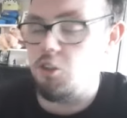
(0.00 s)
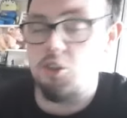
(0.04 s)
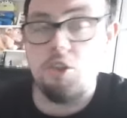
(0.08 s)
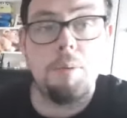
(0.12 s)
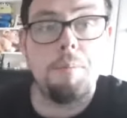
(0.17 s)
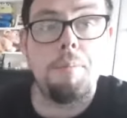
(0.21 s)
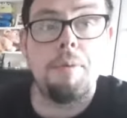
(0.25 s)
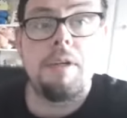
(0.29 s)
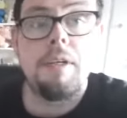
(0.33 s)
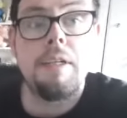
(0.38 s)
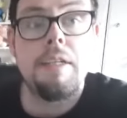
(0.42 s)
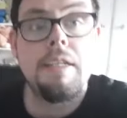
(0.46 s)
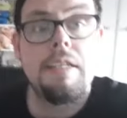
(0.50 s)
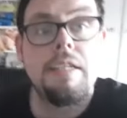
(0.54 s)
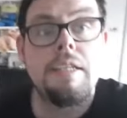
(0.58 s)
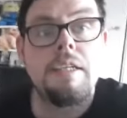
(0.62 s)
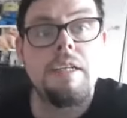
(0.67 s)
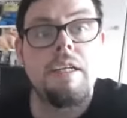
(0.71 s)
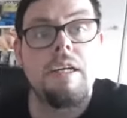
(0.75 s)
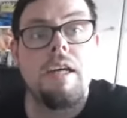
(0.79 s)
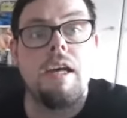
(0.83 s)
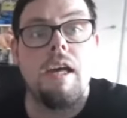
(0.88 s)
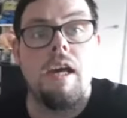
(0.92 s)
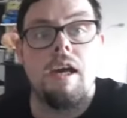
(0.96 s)
trip
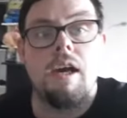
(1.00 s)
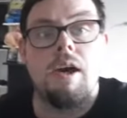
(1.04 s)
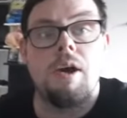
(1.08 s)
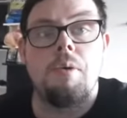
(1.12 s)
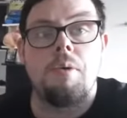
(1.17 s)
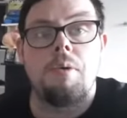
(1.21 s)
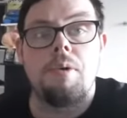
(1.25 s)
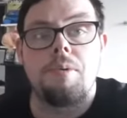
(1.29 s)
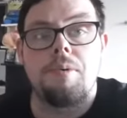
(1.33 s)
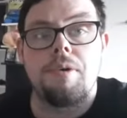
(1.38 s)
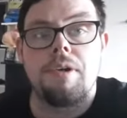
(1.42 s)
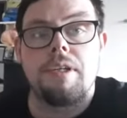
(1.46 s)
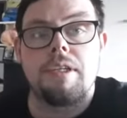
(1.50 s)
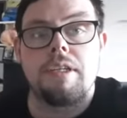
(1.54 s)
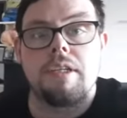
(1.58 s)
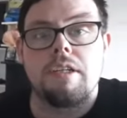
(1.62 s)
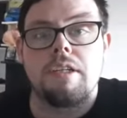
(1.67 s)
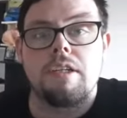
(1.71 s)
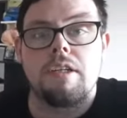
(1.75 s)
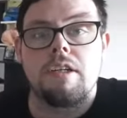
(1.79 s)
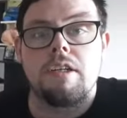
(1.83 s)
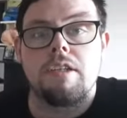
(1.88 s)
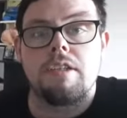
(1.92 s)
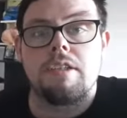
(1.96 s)
where I went in and